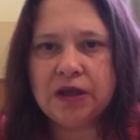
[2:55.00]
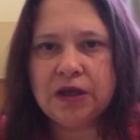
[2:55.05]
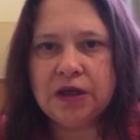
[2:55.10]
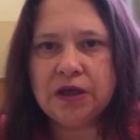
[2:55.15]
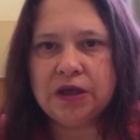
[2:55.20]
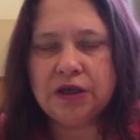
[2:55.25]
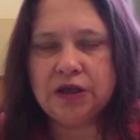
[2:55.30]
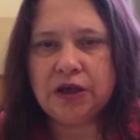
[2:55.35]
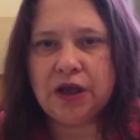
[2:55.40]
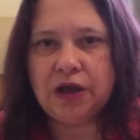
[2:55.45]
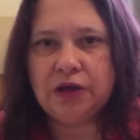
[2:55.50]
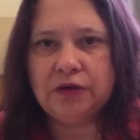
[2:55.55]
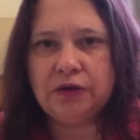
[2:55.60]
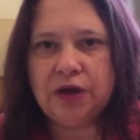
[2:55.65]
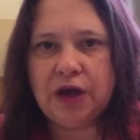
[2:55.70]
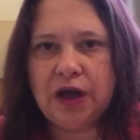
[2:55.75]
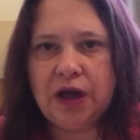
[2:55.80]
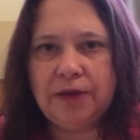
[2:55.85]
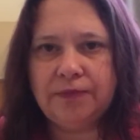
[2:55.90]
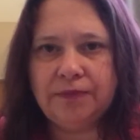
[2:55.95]
you know,
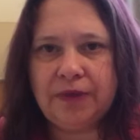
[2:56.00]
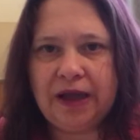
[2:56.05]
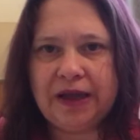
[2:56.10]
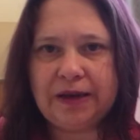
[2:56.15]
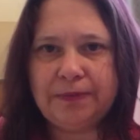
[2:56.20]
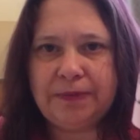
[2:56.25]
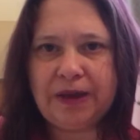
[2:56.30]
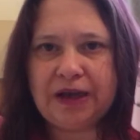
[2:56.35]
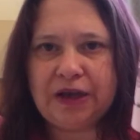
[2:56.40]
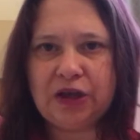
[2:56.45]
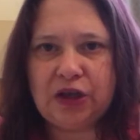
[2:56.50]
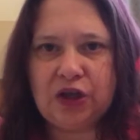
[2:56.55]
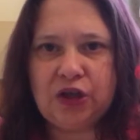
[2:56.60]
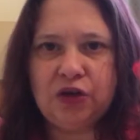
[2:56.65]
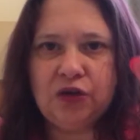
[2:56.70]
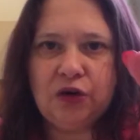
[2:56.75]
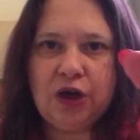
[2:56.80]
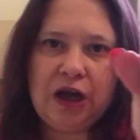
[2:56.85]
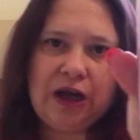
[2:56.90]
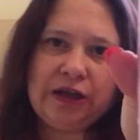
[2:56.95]
had a
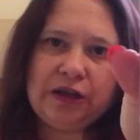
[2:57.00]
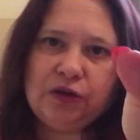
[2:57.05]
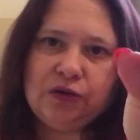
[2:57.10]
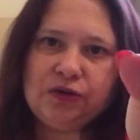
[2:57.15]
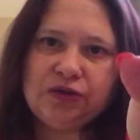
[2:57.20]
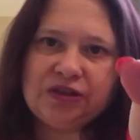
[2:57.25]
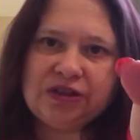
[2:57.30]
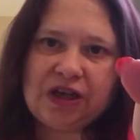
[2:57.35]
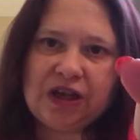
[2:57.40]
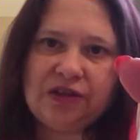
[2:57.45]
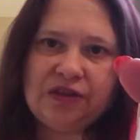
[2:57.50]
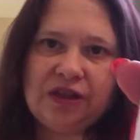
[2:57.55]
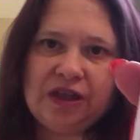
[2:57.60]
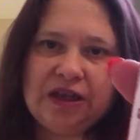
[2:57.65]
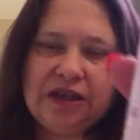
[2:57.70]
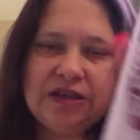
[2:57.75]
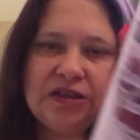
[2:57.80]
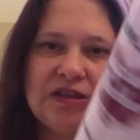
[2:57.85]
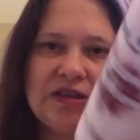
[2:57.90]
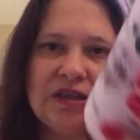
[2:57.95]
manicure. I used
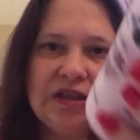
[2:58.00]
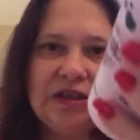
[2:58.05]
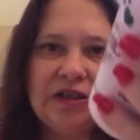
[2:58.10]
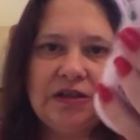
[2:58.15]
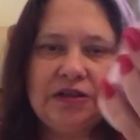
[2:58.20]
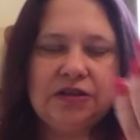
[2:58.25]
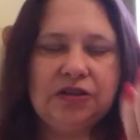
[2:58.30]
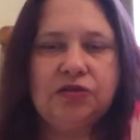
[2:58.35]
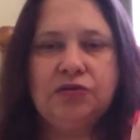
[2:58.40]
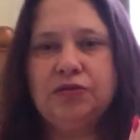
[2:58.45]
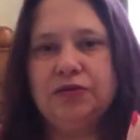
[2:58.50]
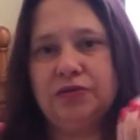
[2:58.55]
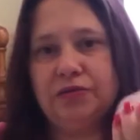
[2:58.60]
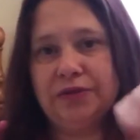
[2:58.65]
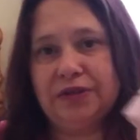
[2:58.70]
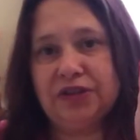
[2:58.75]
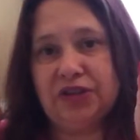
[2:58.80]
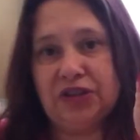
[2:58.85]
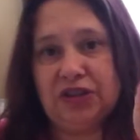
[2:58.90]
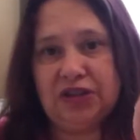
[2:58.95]
this, and
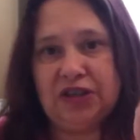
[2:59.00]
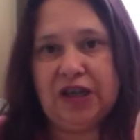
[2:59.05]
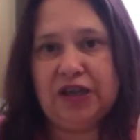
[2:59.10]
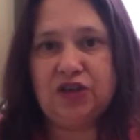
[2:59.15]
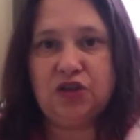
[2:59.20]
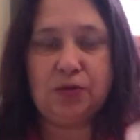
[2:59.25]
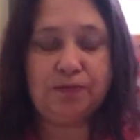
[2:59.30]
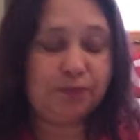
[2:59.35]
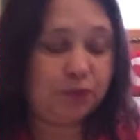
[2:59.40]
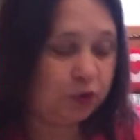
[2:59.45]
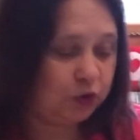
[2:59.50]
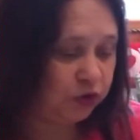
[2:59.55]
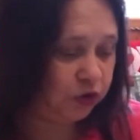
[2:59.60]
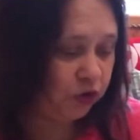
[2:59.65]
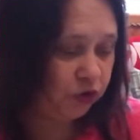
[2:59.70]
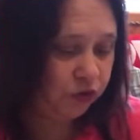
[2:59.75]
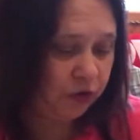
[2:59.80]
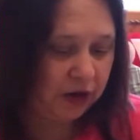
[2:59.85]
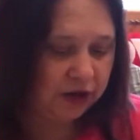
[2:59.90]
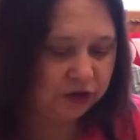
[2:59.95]
as I say, it's a
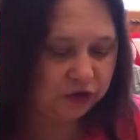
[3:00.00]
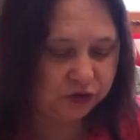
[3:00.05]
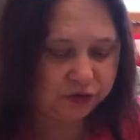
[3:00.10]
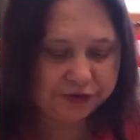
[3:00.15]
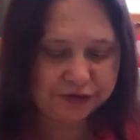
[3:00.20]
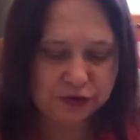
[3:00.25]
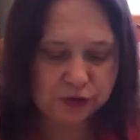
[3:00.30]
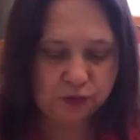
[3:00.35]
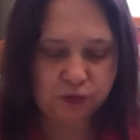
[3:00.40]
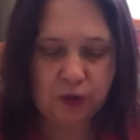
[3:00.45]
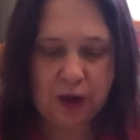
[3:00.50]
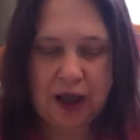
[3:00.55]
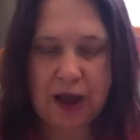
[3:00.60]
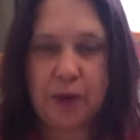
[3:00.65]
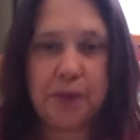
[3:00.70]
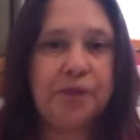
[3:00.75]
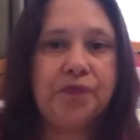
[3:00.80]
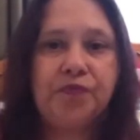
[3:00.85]
moisturiser as well.